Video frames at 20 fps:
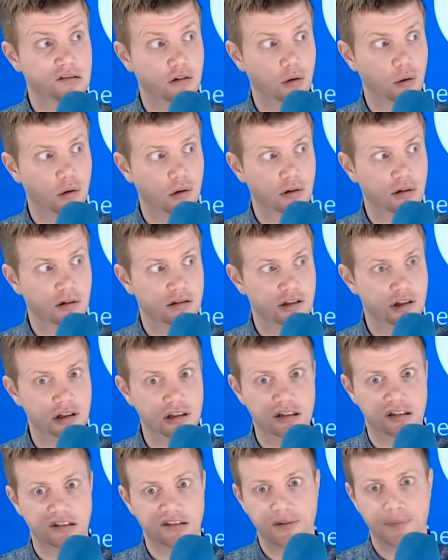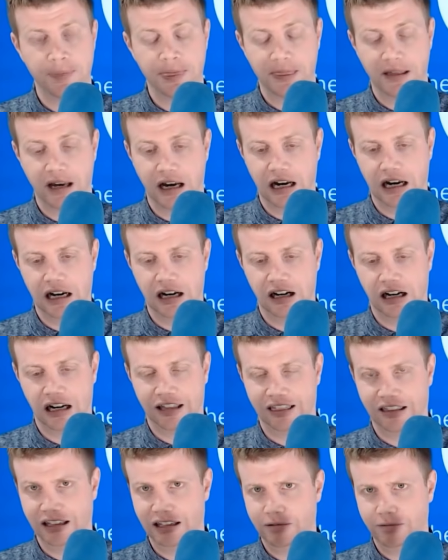old. Jeez, uh,
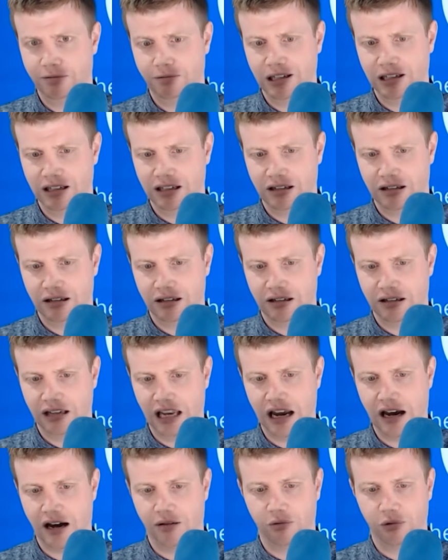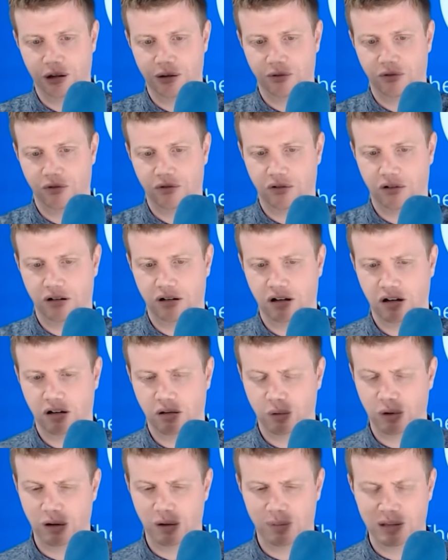I think when yeah when it
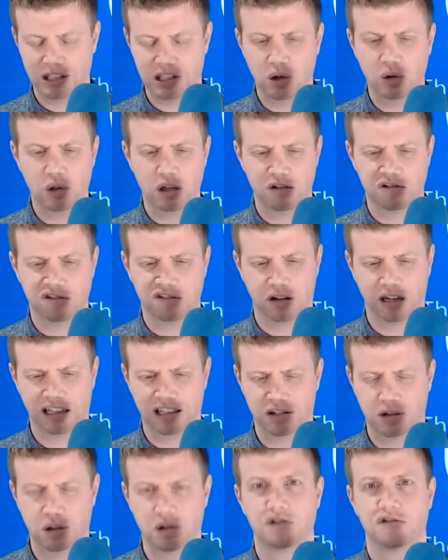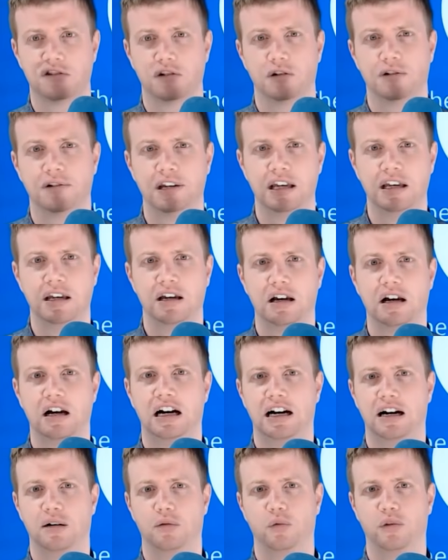will it be two years old? I think two years old
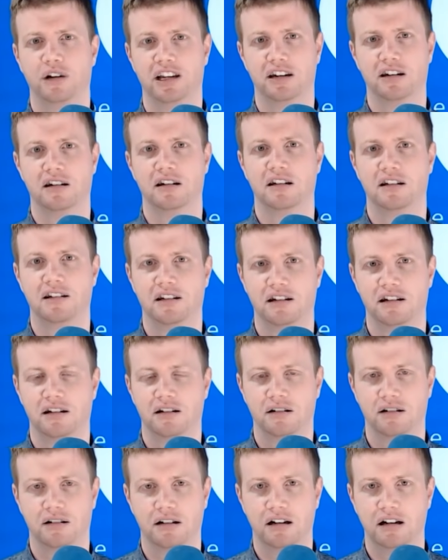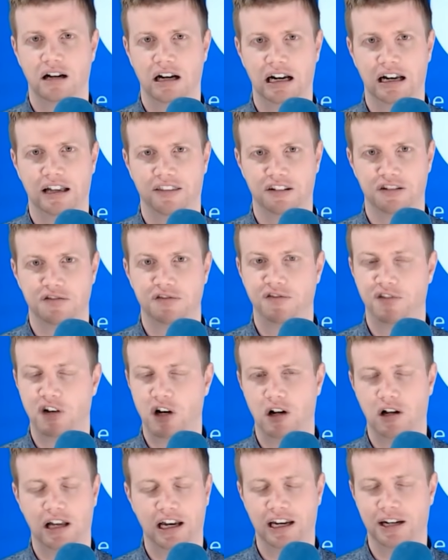uh, when uh, this
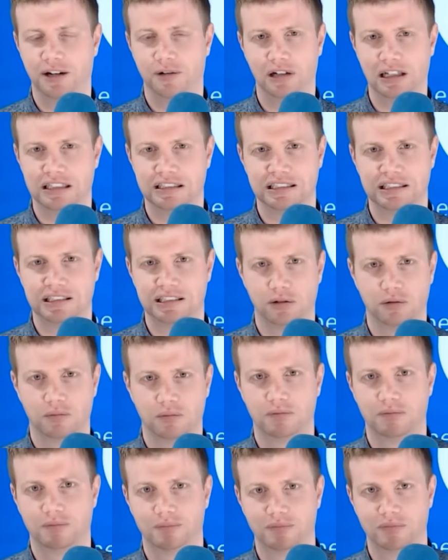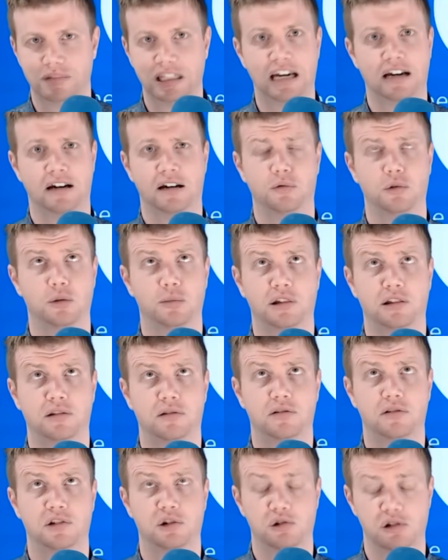fall. Anyway, so yeah, it will be
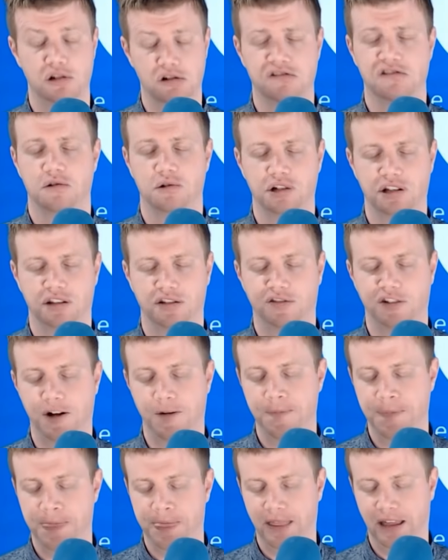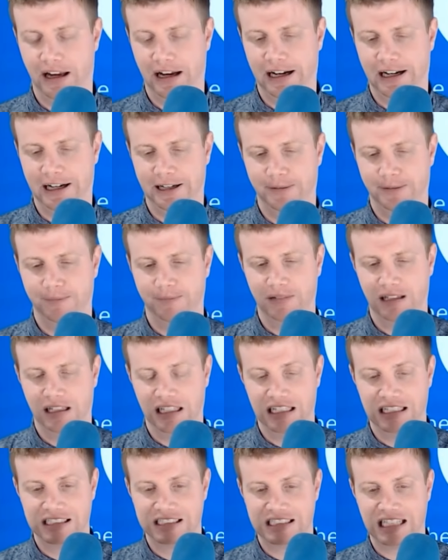two years old in the fall. Um,
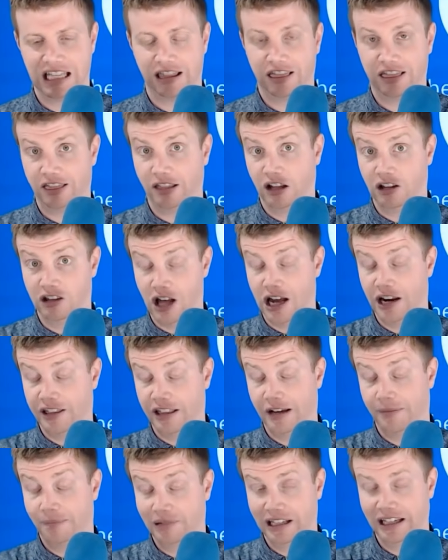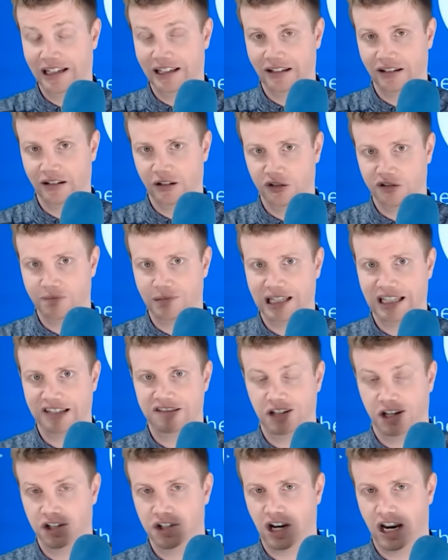is that a lot of that plan those
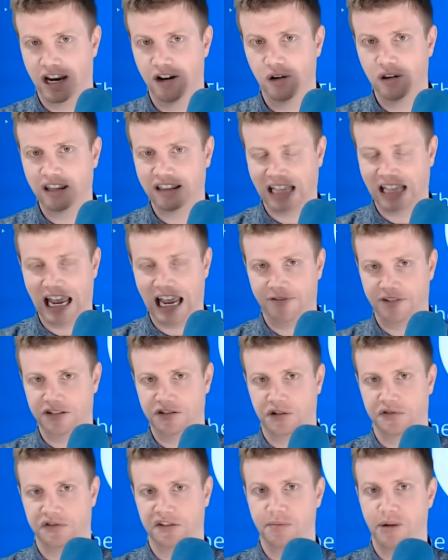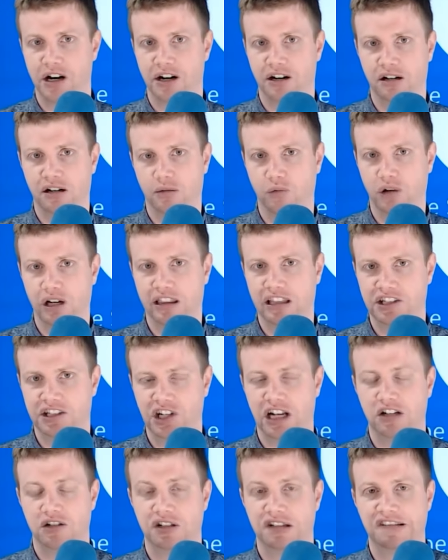plans change i know that they have a surface monitor one of the
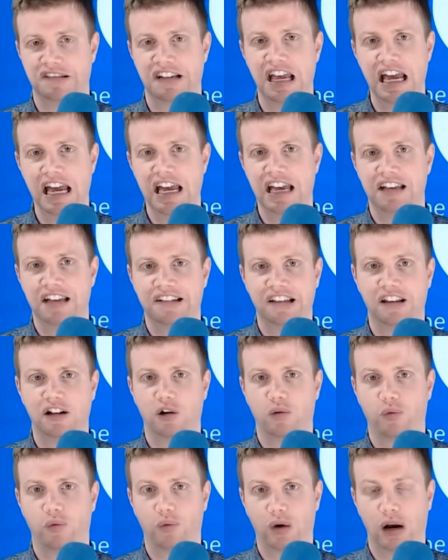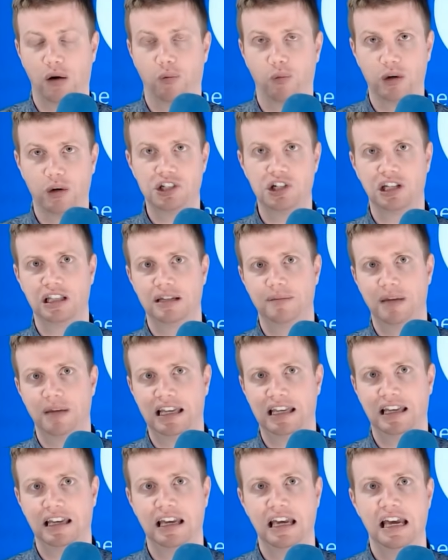challenges is that they're originally
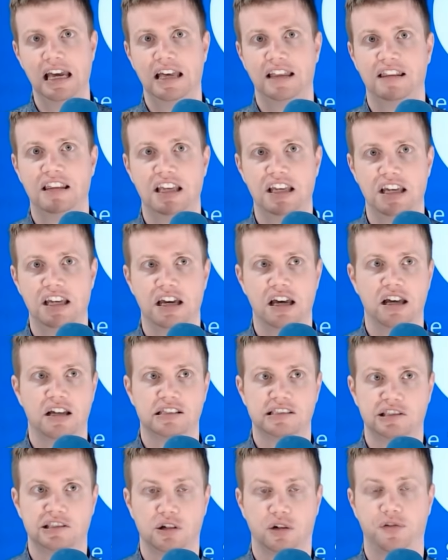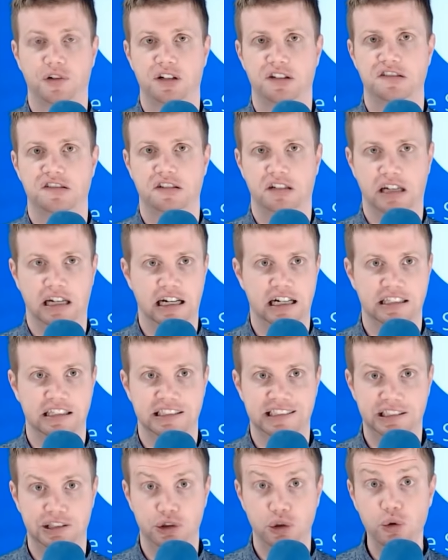making the surface uh,
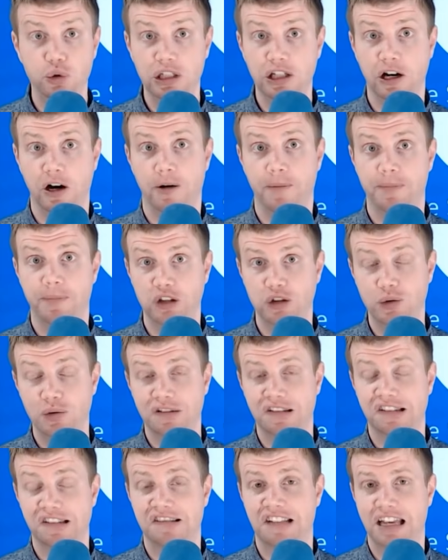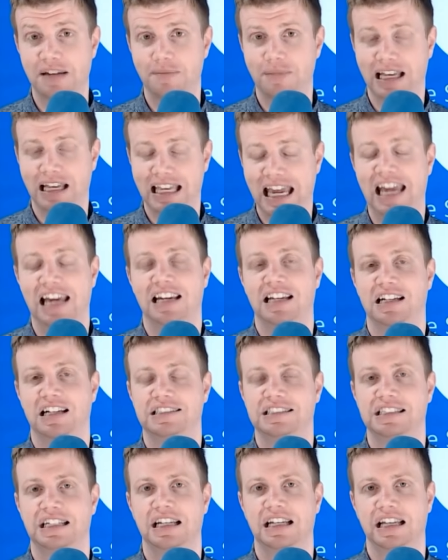studio use the same
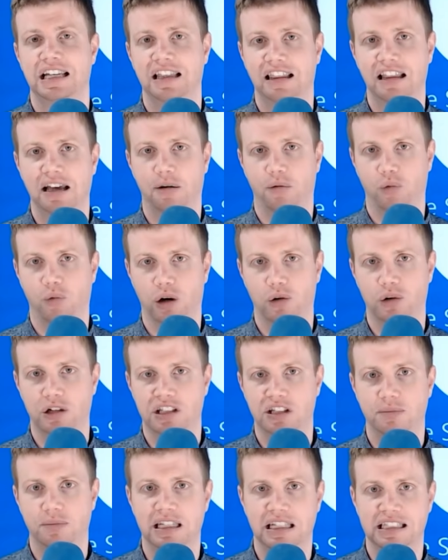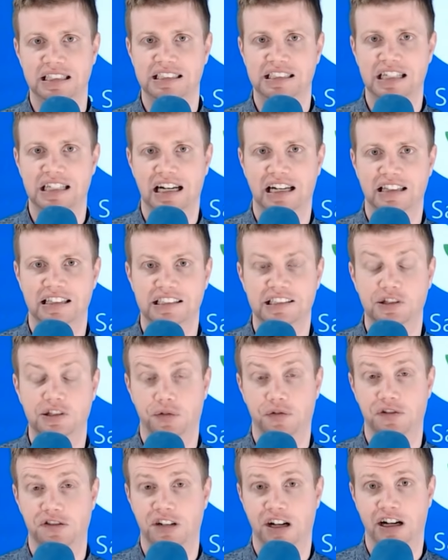mechanics that were going to be inside the
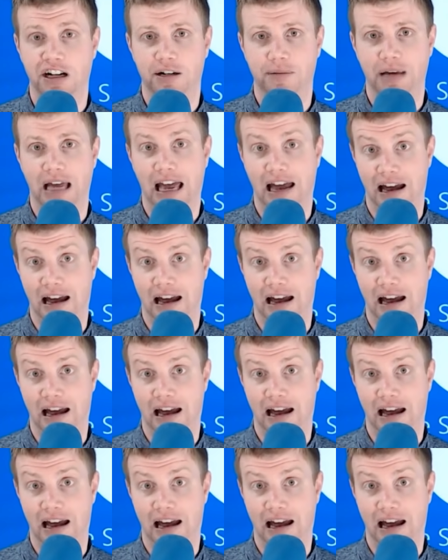surface hub